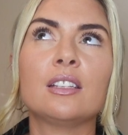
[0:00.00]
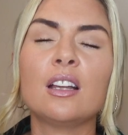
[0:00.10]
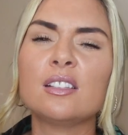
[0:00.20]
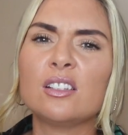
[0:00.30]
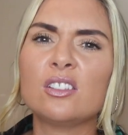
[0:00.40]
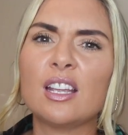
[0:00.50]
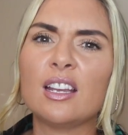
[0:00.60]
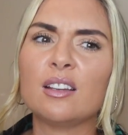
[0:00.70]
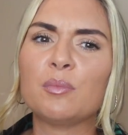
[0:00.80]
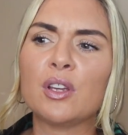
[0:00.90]
did I just
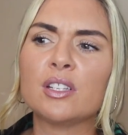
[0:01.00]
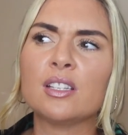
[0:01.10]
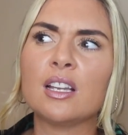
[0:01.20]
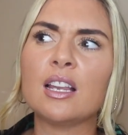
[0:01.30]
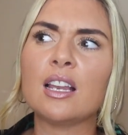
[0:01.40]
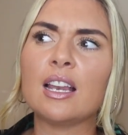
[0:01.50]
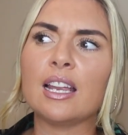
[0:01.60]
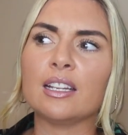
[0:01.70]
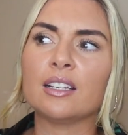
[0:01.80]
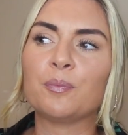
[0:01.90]
say
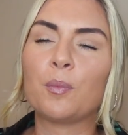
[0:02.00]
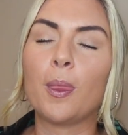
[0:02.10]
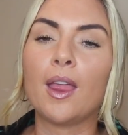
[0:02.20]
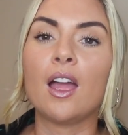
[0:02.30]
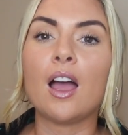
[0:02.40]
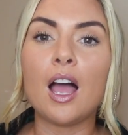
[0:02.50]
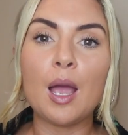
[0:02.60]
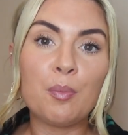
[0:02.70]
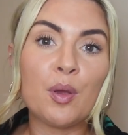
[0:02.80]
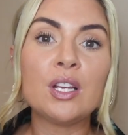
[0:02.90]
personally?
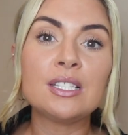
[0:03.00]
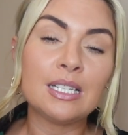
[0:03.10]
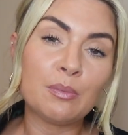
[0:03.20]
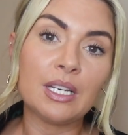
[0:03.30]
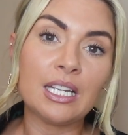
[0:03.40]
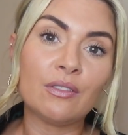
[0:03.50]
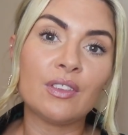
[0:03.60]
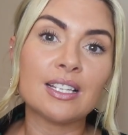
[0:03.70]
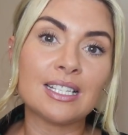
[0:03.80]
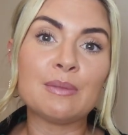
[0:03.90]
I personally believe
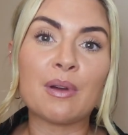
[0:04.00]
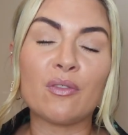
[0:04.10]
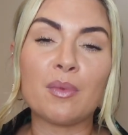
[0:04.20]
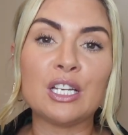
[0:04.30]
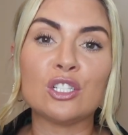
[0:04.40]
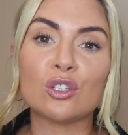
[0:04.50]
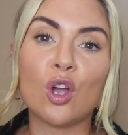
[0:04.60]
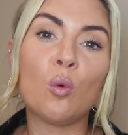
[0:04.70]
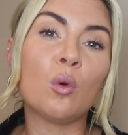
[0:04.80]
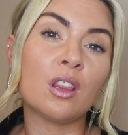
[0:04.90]
that sleep affirmations
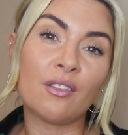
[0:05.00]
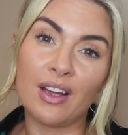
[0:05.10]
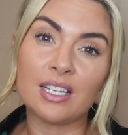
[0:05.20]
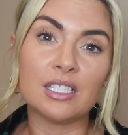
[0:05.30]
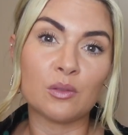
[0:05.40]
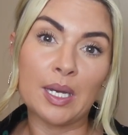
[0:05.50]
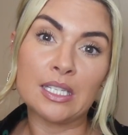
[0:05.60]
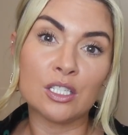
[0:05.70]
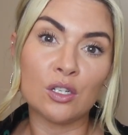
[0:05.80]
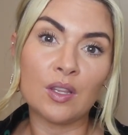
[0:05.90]
are one of the fastest
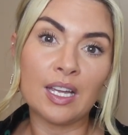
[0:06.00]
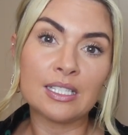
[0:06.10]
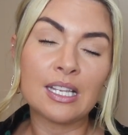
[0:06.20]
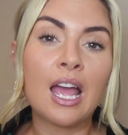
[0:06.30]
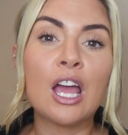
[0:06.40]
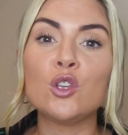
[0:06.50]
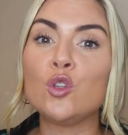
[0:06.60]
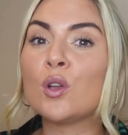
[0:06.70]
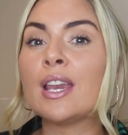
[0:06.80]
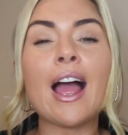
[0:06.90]
ways to do this.
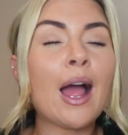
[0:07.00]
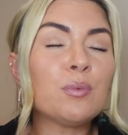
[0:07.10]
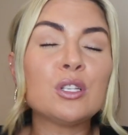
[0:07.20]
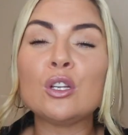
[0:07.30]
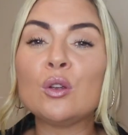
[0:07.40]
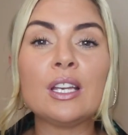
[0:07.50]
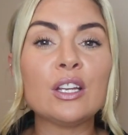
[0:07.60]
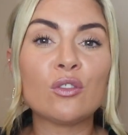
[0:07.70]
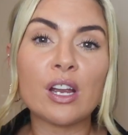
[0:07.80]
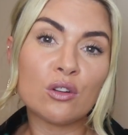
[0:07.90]
You can
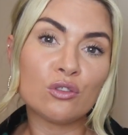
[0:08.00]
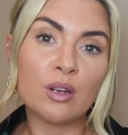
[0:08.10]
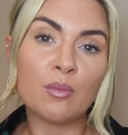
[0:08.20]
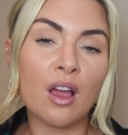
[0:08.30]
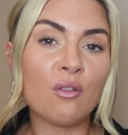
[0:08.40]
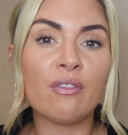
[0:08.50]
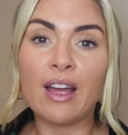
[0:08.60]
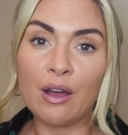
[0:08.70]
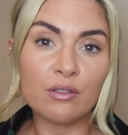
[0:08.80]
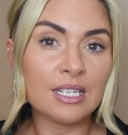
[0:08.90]
absolutely create your dream life
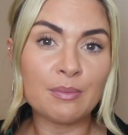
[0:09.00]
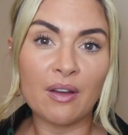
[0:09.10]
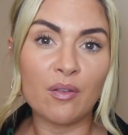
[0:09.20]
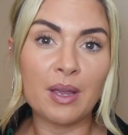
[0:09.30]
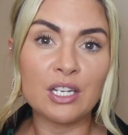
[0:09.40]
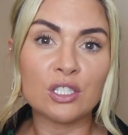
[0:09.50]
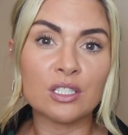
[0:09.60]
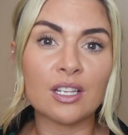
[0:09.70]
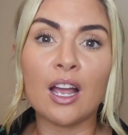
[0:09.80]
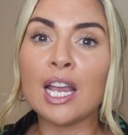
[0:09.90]
without sleep
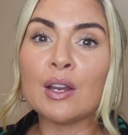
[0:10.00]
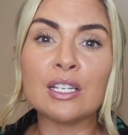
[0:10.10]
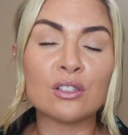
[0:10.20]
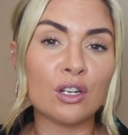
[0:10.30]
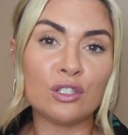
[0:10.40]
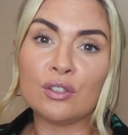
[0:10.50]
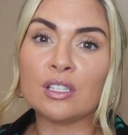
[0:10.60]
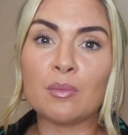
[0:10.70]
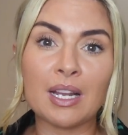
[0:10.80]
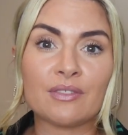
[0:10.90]
affirmations. I only started using
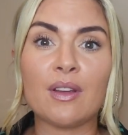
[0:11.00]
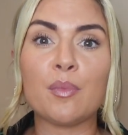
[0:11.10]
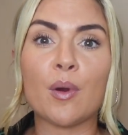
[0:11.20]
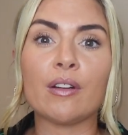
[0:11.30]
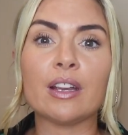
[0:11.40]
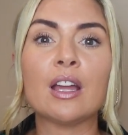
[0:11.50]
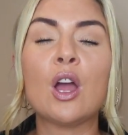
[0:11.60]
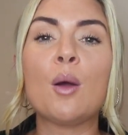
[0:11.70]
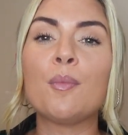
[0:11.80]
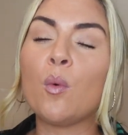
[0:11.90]
them last February,
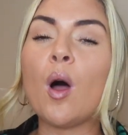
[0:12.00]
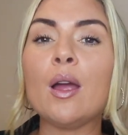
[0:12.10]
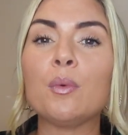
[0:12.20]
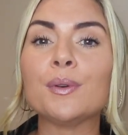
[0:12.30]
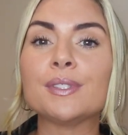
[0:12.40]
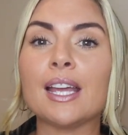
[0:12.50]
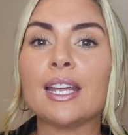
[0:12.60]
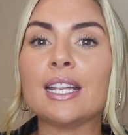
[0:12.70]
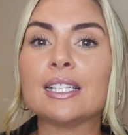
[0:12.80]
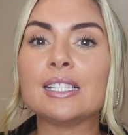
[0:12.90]
but what I will
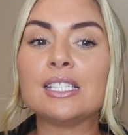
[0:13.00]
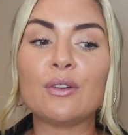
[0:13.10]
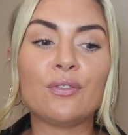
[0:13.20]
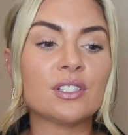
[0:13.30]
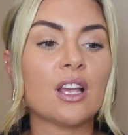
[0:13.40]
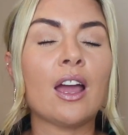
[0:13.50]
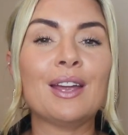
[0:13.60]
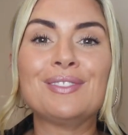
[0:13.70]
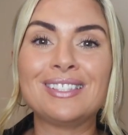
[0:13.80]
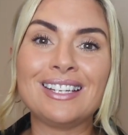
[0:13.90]
say is the difference I
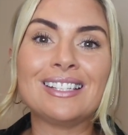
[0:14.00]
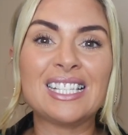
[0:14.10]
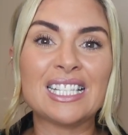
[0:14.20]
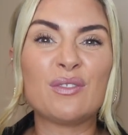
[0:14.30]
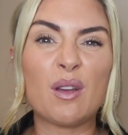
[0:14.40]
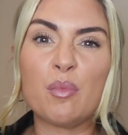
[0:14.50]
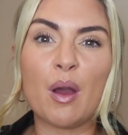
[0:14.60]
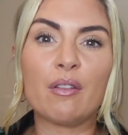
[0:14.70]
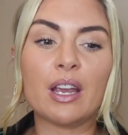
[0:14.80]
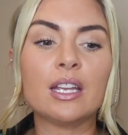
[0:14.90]
have seen since
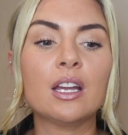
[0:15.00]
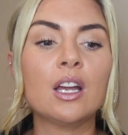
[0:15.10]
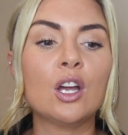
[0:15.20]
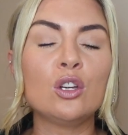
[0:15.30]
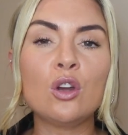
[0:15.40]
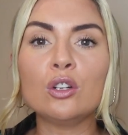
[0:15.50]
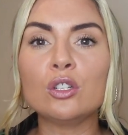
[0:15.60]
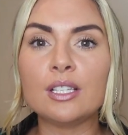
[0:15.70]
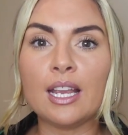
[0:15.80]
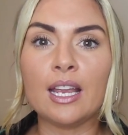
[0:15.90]
February, not
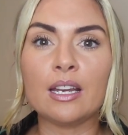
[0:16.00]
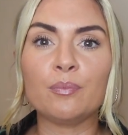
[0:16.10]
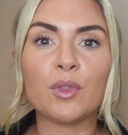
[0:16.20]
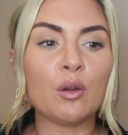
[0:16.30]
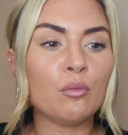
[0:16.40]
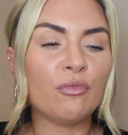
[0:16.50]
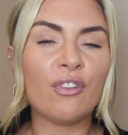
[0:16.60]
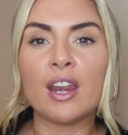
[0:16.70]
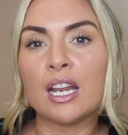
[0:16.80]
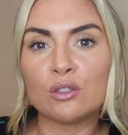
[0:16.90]
just in
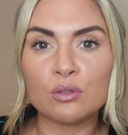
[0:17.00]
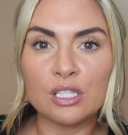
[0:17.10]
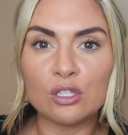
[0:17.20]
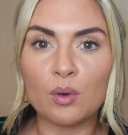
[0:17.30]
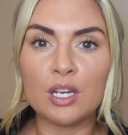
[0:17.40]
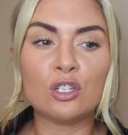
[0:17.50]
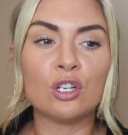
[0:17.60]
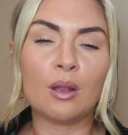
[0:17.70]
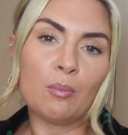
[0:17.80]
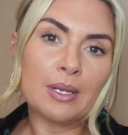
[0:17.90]
financial
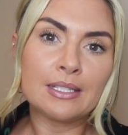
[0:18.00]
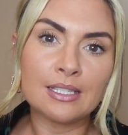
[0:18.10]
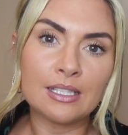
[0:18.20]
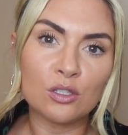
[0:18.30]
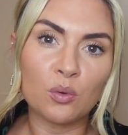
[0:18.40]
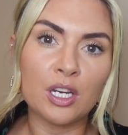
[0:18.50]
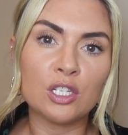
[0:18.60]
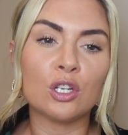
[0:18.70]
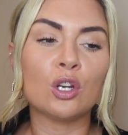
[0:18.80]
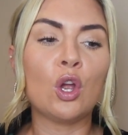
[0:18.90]
situation and business
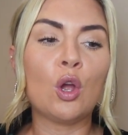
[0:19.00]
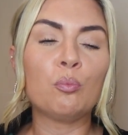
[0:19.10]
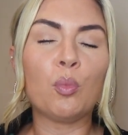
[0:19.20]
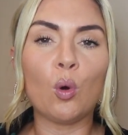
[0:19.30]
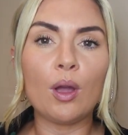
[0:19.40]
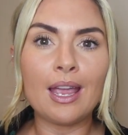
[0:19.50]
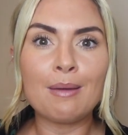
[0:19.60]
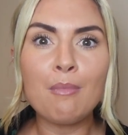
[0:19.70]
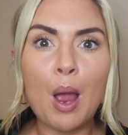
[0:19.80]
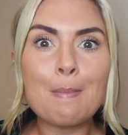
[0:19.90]
situation, but
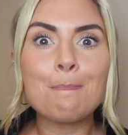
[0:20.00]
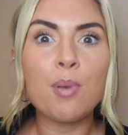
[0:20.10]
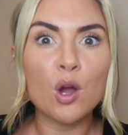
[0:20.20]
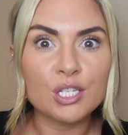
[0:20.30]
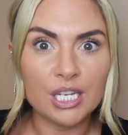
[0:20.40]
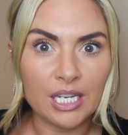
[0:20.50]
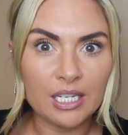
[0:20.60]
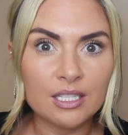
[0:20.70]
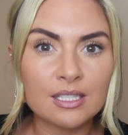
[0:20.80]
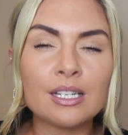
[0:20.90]
in my
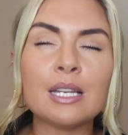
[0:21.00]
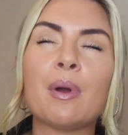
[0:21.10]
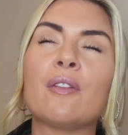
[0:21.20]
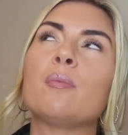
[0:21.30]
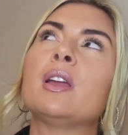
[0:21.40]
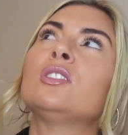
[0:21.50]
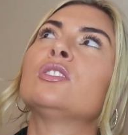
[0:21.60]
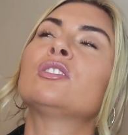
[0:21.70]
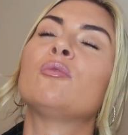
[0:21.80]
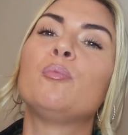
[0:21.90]
body, sleep
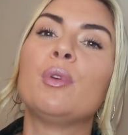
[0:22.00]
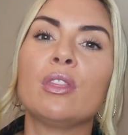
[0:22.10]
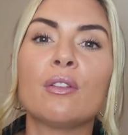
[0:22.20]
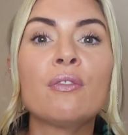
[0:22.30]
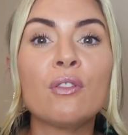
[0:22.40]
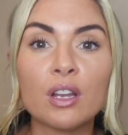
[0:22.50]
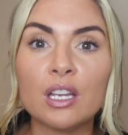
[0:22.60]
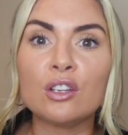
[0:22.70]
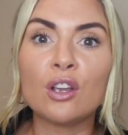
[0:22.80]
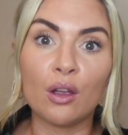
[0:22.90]
affirmations have been the
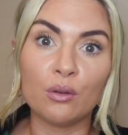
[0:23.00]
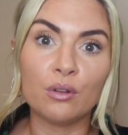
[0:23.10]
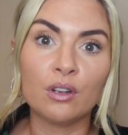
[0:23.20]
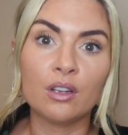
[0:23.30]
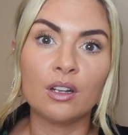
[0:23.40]
fucking GOAT.